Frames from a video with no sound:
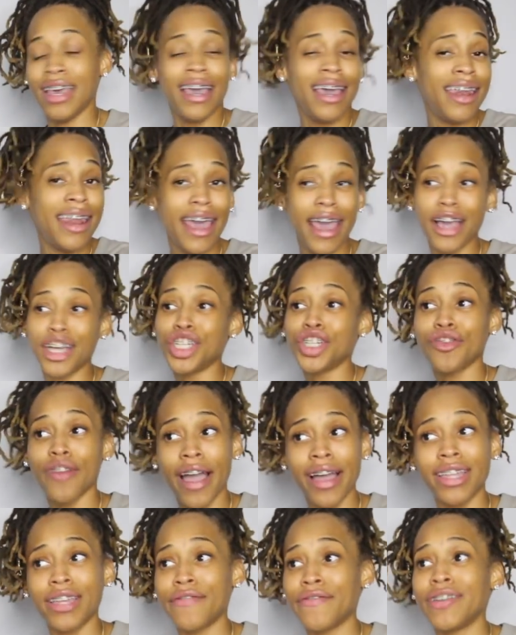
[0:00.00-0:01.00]
And they
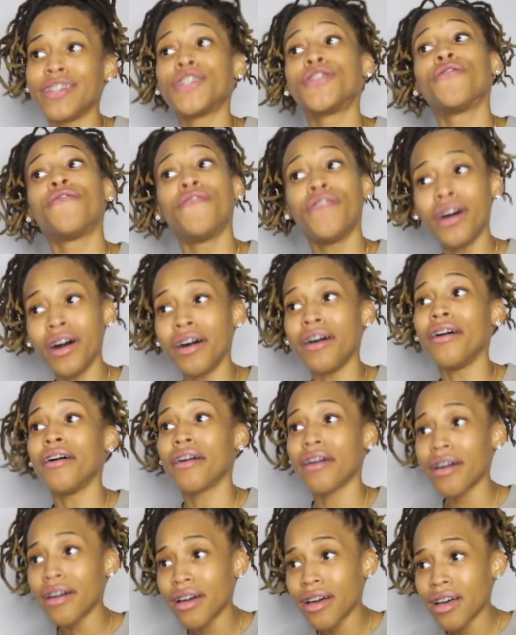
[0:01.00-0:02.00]
attractive as
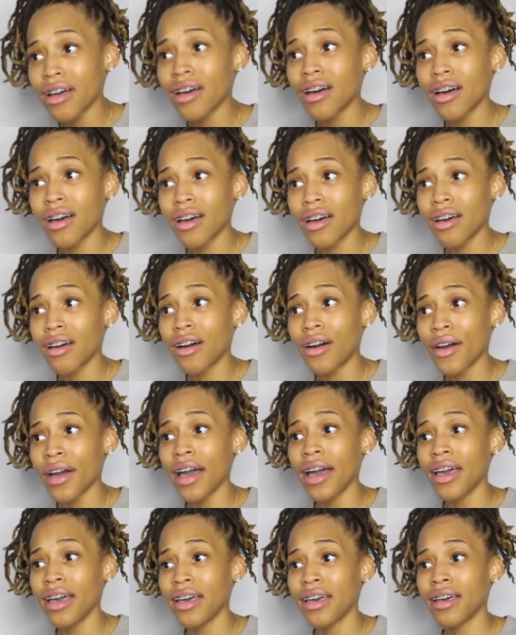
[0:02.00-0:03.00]
fuck.
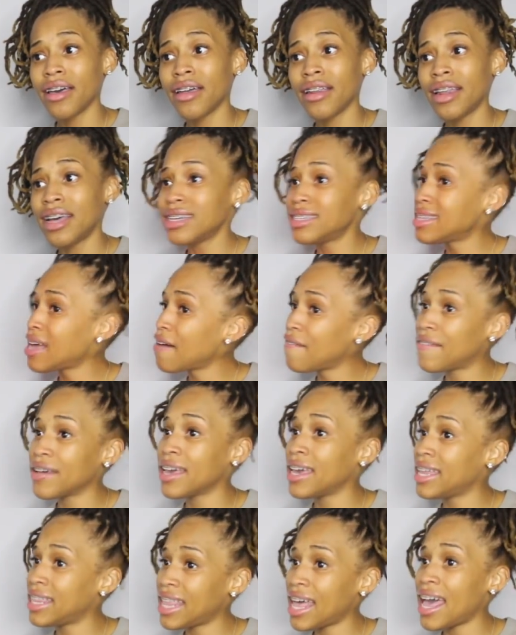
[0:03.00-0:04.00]
Okay? Let's not
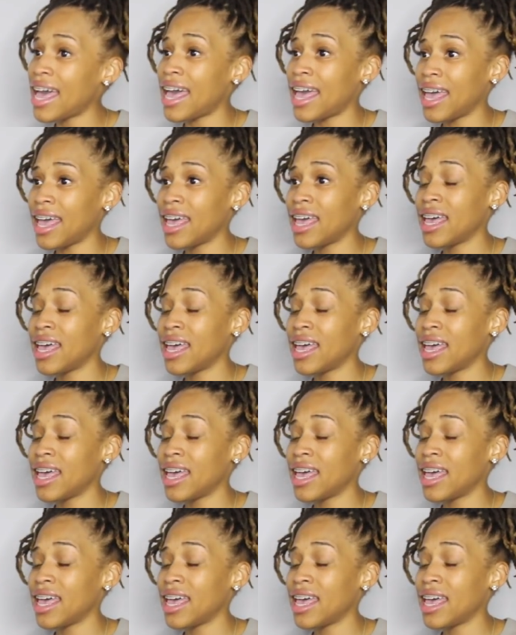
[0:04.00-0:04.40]
forget that.